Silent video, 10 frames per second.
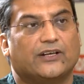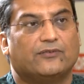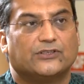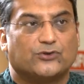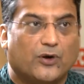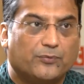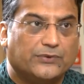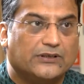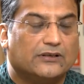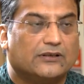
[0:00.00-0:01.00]
where we
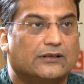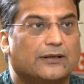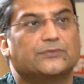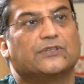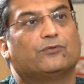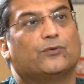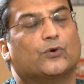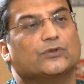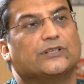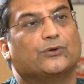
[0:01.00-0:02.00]
stopped lump sum
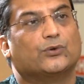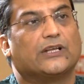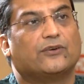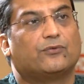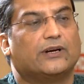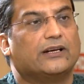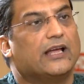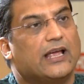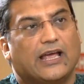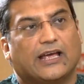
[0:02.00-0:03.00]
flows into that fund,
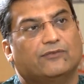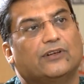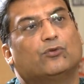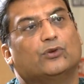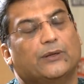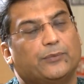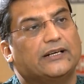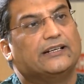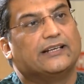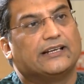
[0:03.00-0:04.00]
and we have only
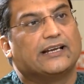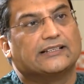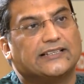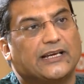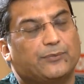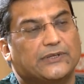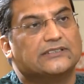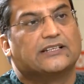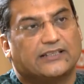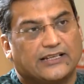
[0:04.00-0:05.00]
been taking
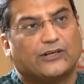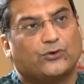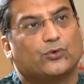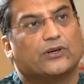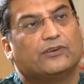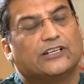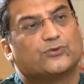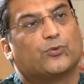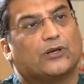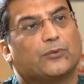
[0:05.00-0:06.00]
SIPs, and that too a very
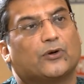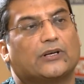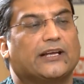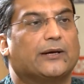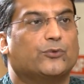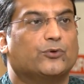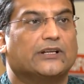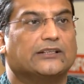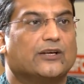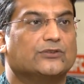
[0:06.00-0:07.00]
small amount, like up to
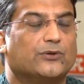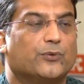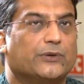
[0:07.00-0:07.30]
10,000